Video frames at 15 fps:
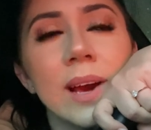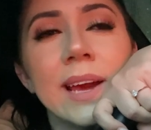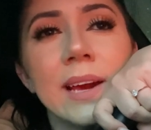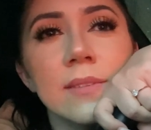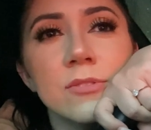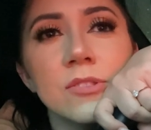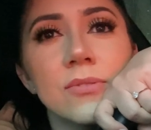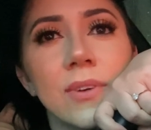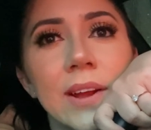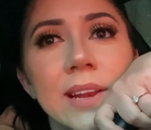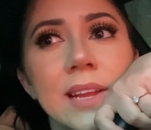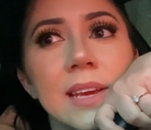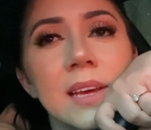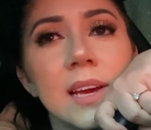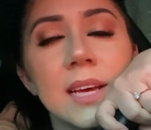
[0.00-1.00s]
I have to find
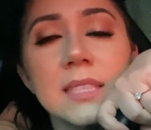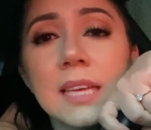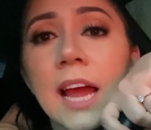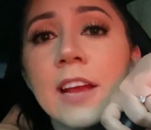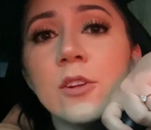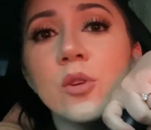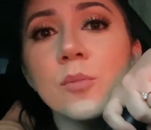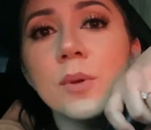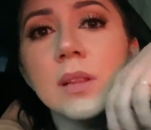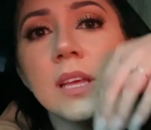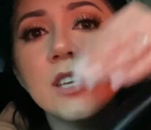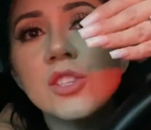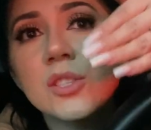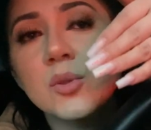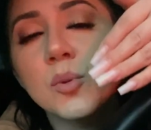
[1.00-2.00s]
it because I normally
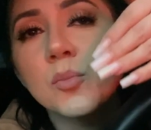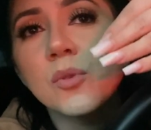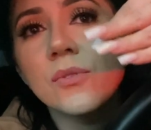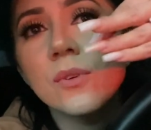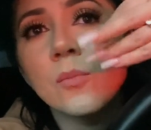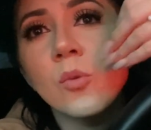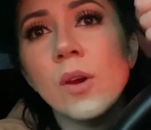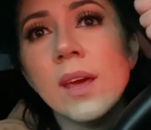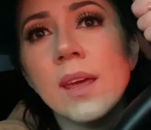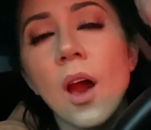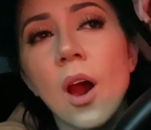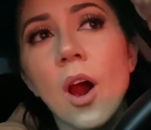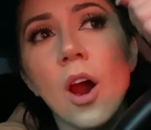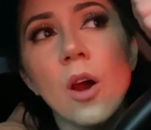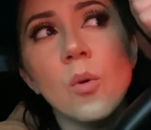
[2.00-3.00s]
just remove them with
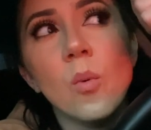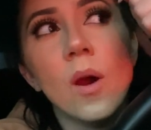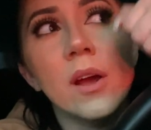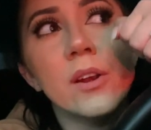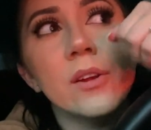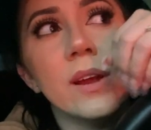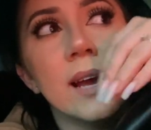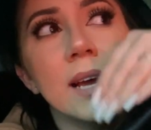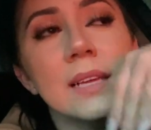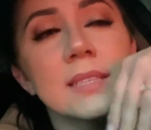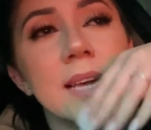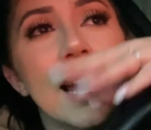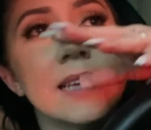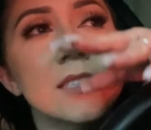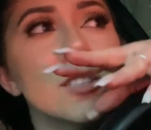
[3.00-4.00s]
hot water and
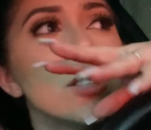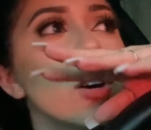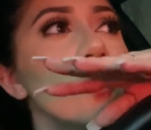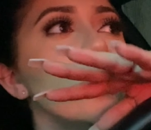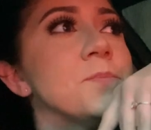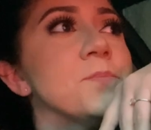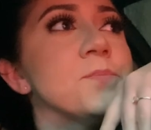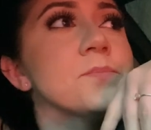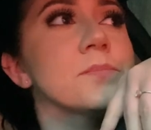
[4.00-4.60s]
acetone.